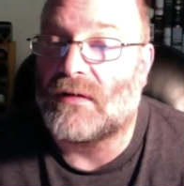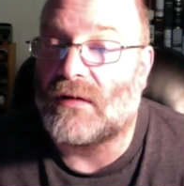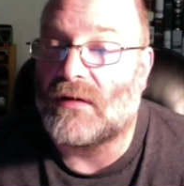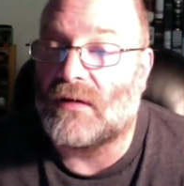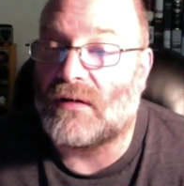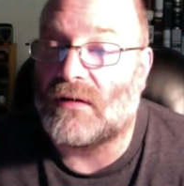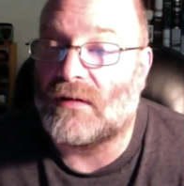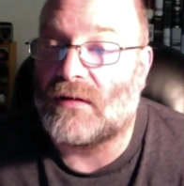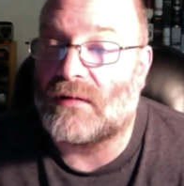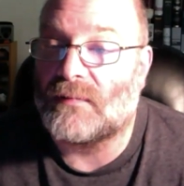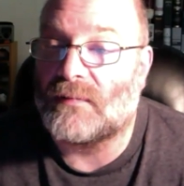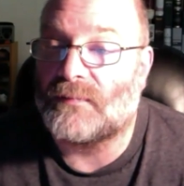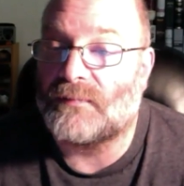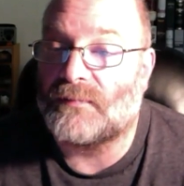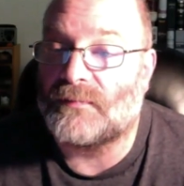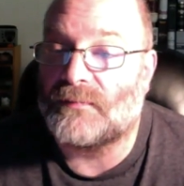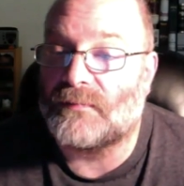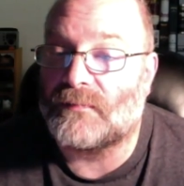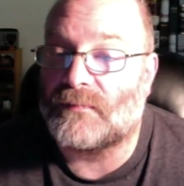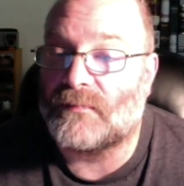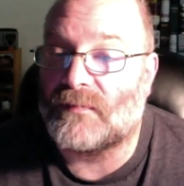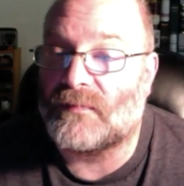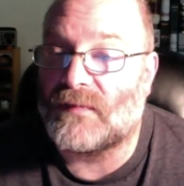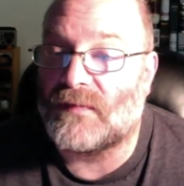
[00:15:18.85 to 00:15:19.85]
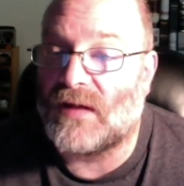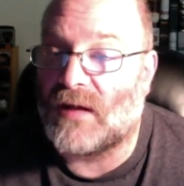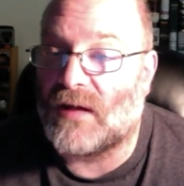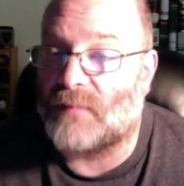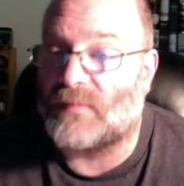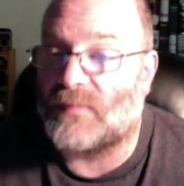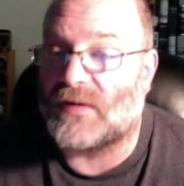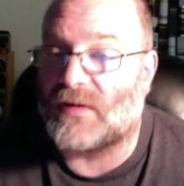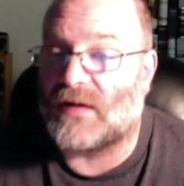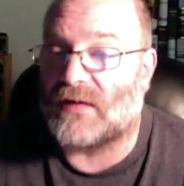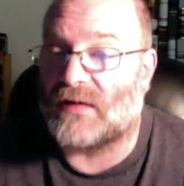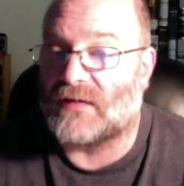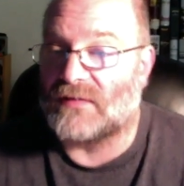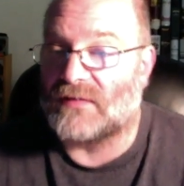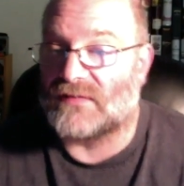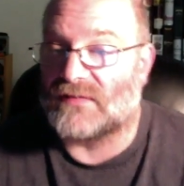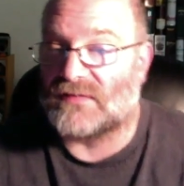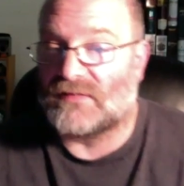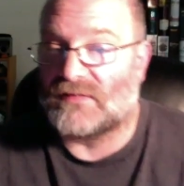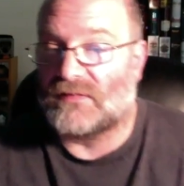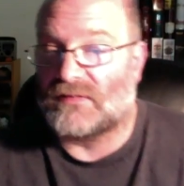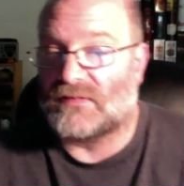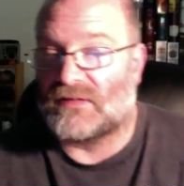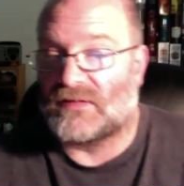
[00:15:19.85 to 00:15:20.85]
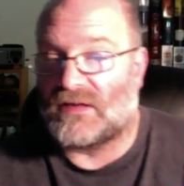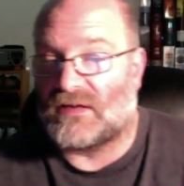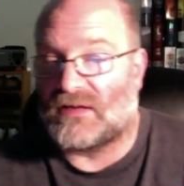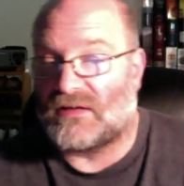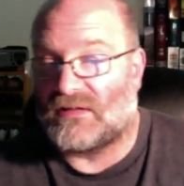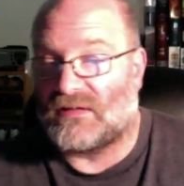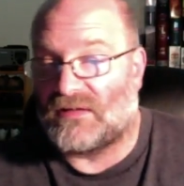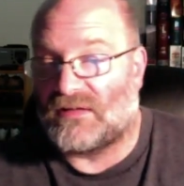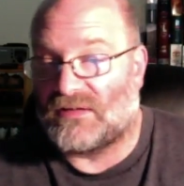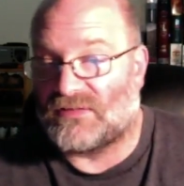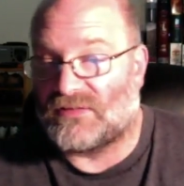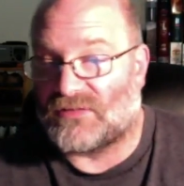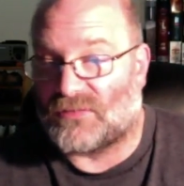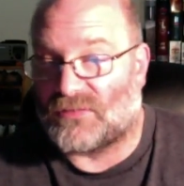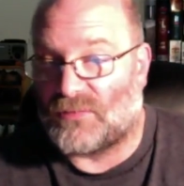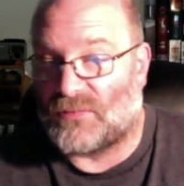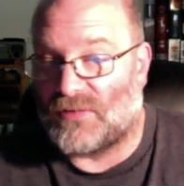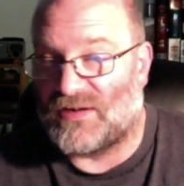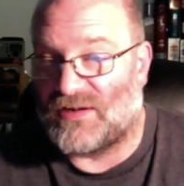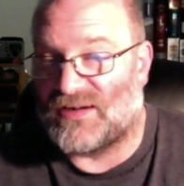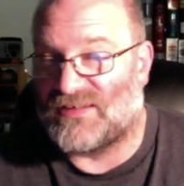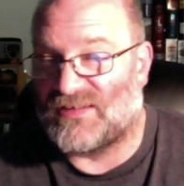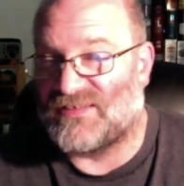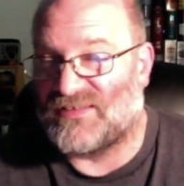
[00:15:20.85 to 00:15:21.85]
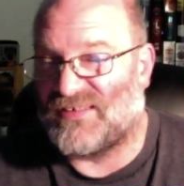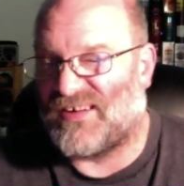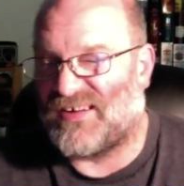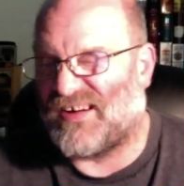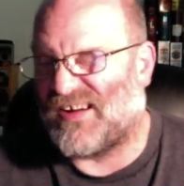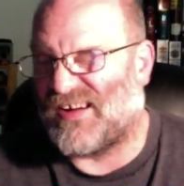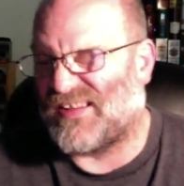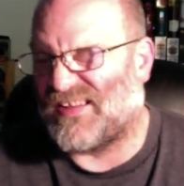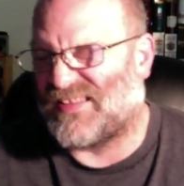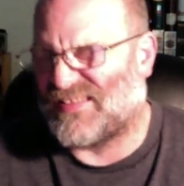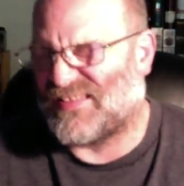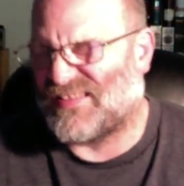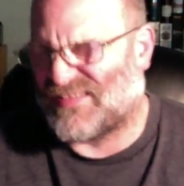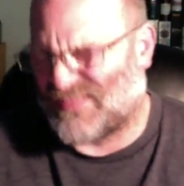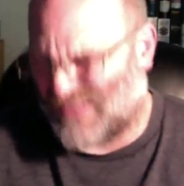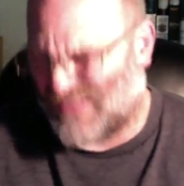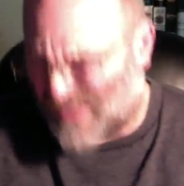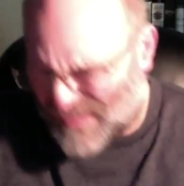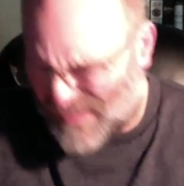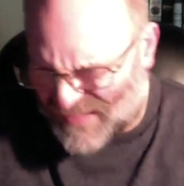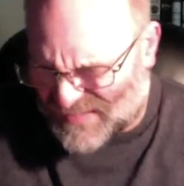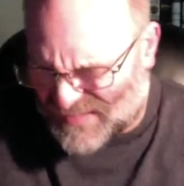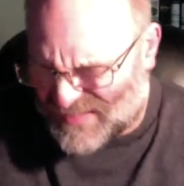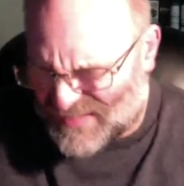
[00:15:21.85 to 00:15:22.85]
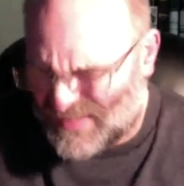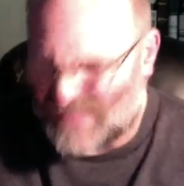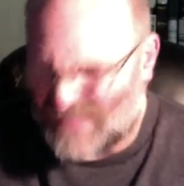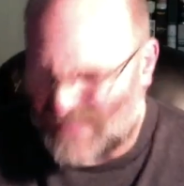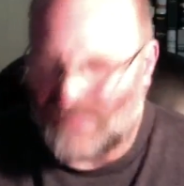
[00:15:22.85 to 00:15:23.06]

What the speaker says: Yeah, but I can still get Elijah Quag, I think.